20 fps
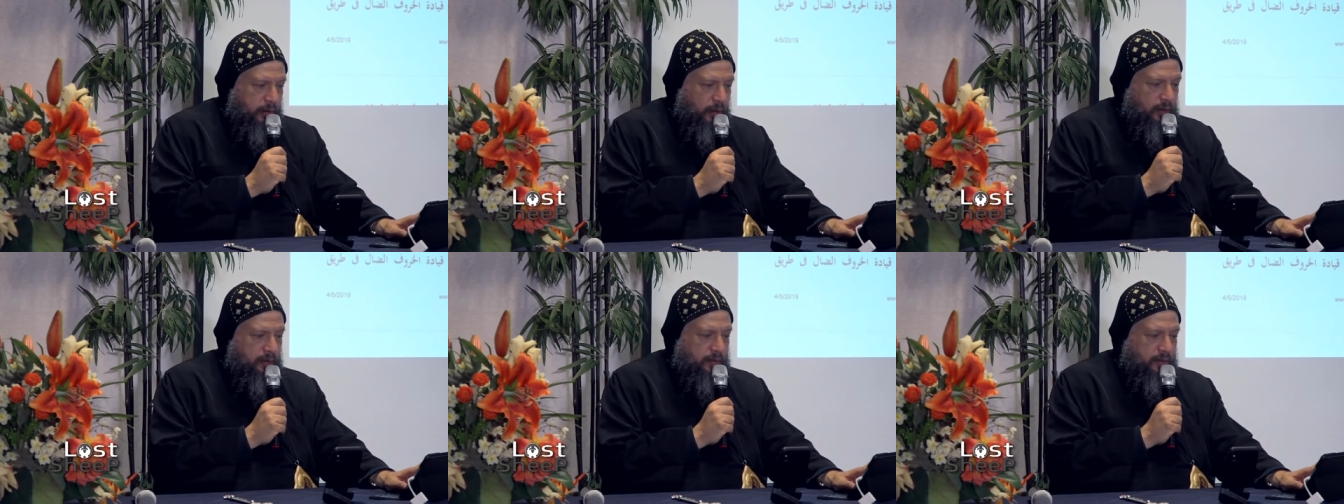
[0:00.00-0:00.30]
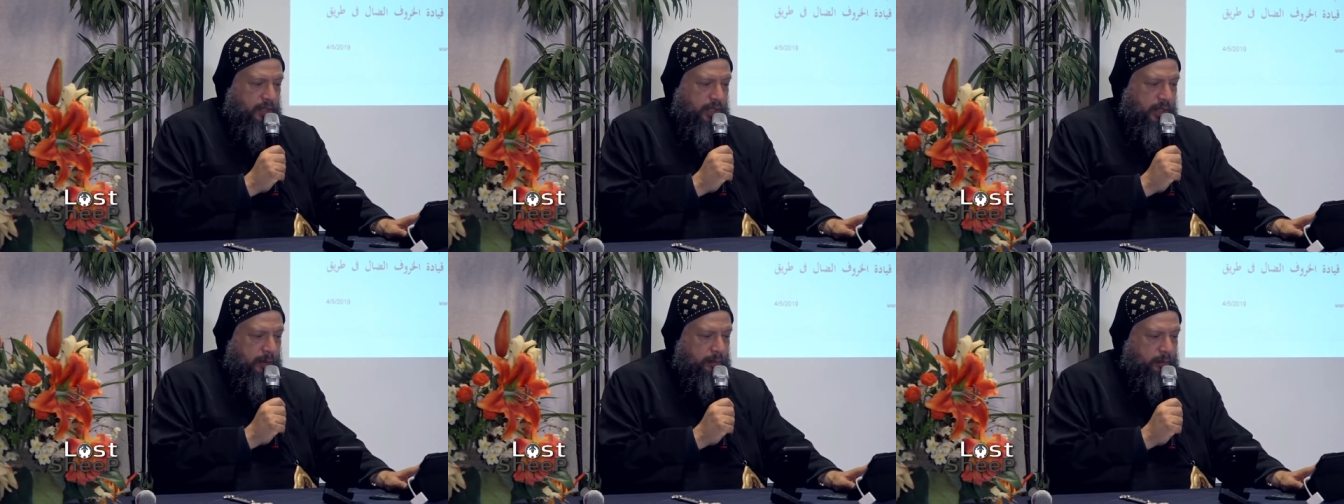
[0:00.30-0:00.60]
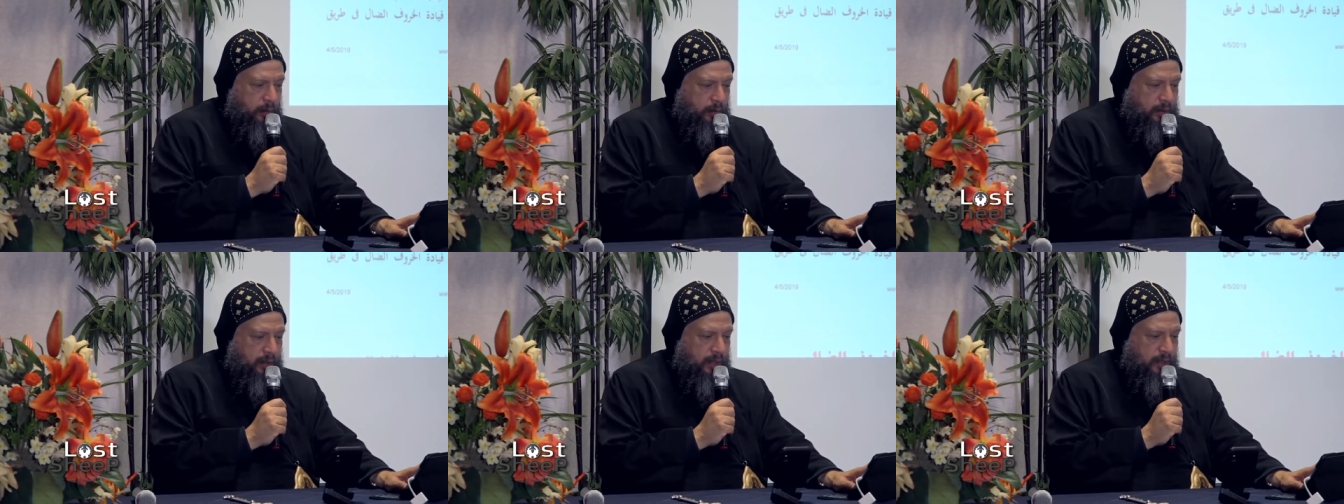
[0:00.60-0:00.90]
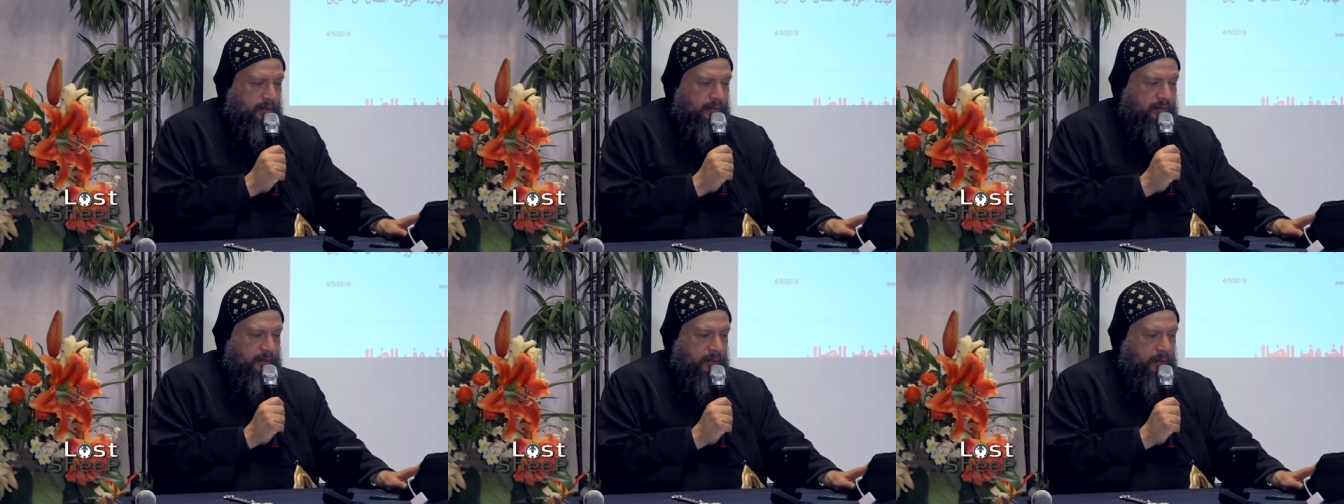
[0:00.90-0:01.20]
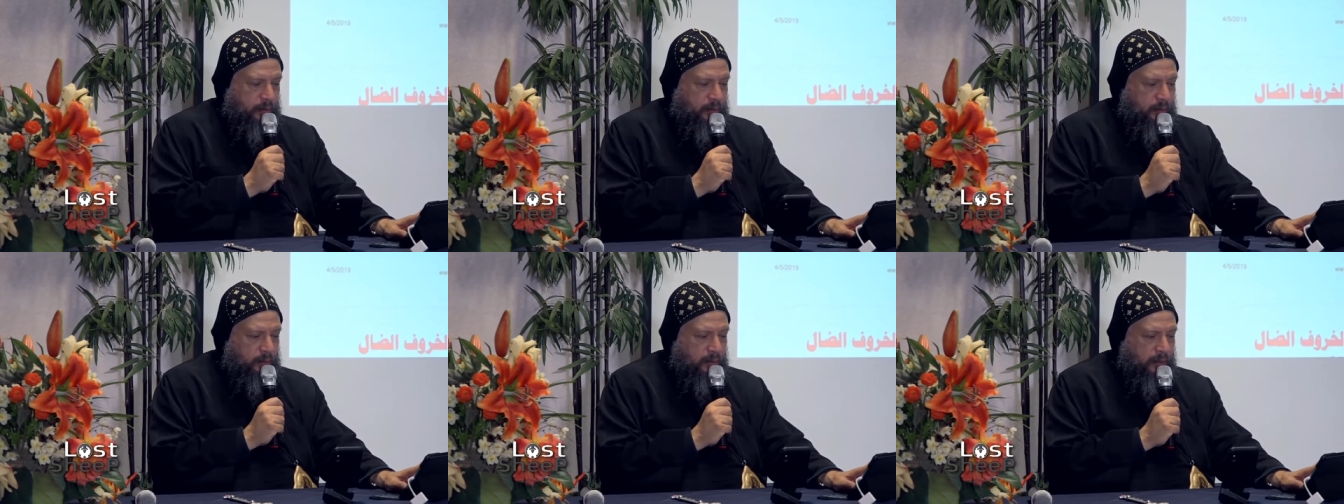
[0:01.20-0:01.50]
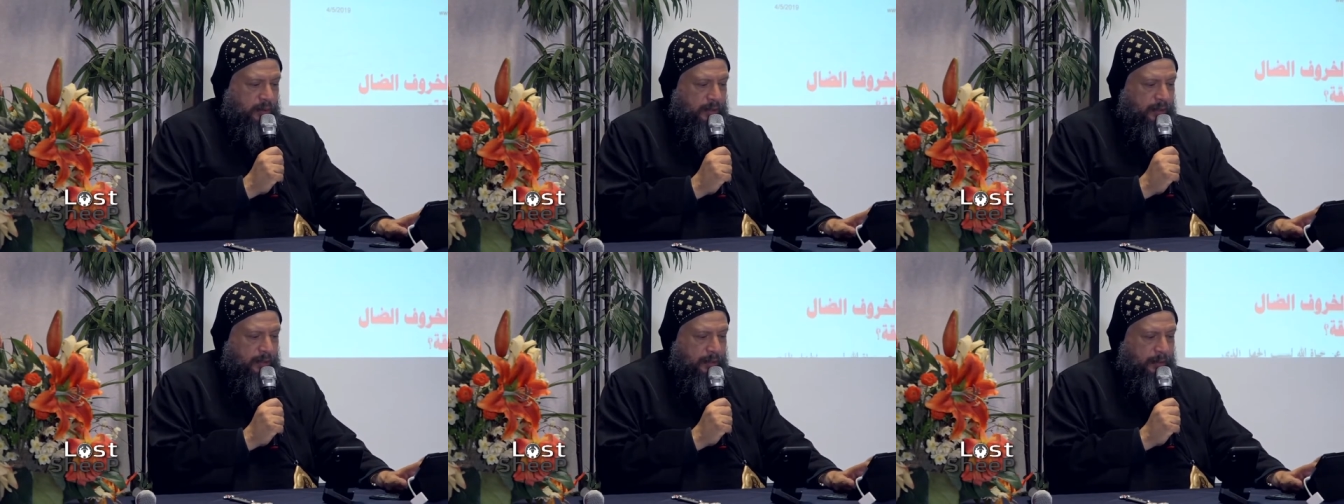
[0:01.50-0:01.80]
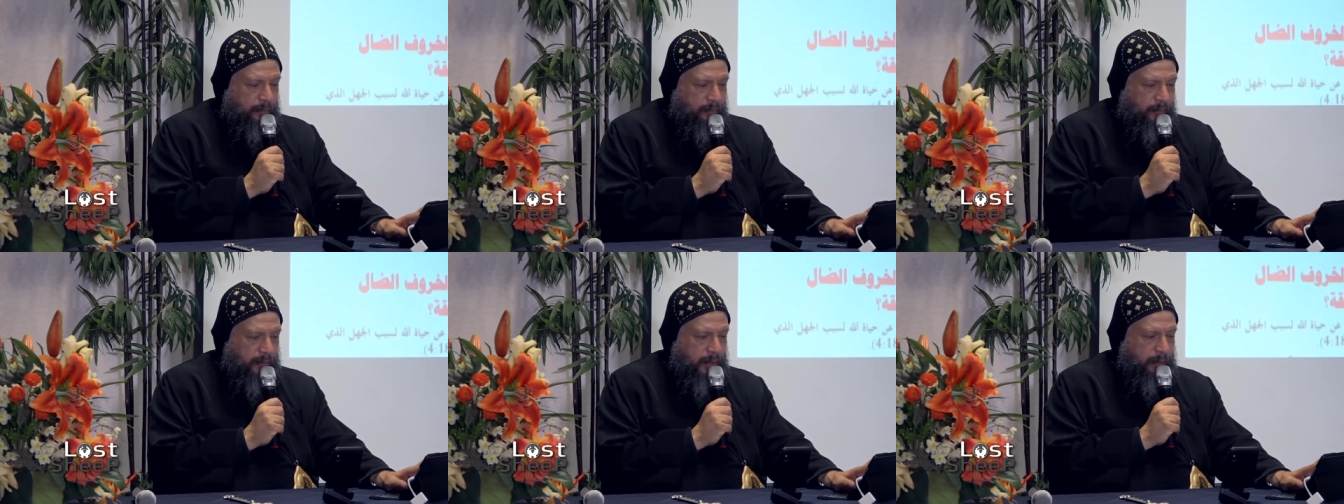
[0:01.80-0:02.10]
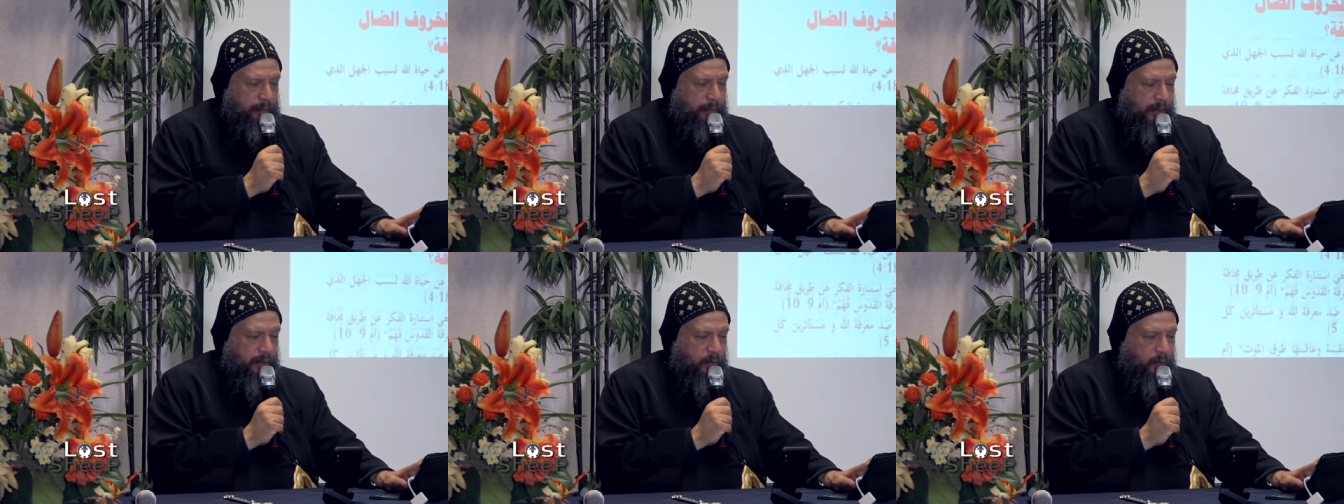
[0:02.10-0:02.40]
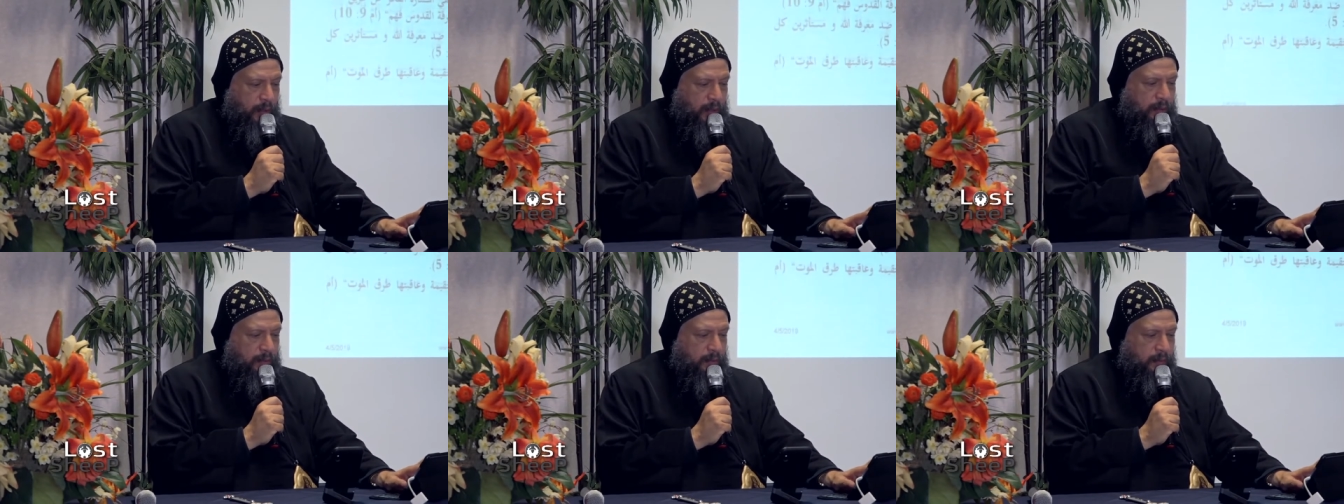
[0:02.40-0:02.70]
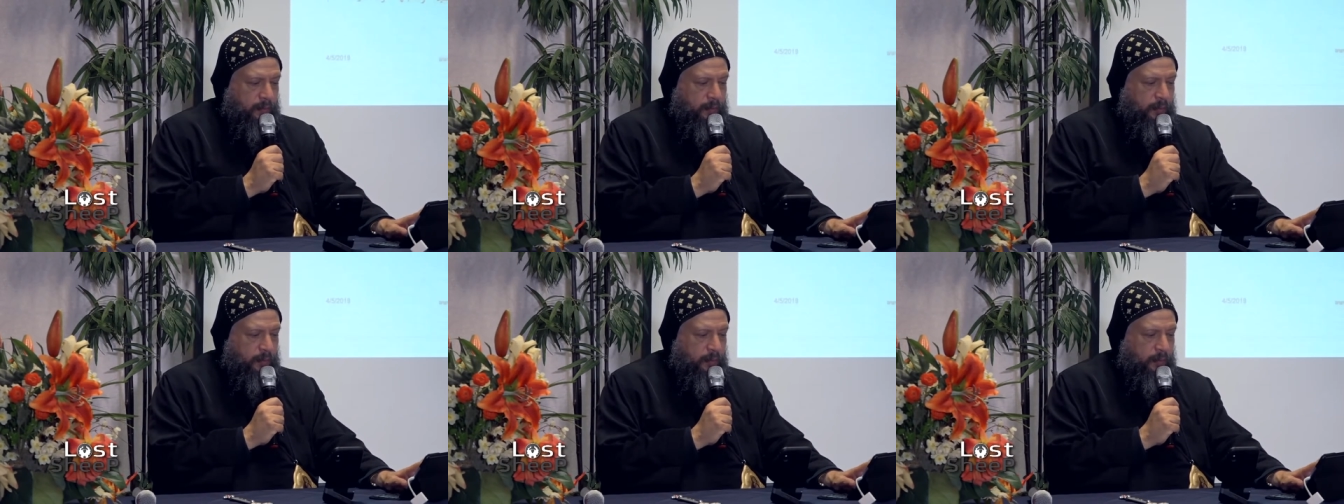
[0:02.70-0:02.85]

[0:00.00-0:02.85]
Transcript: lost sheep to trust you. Number one,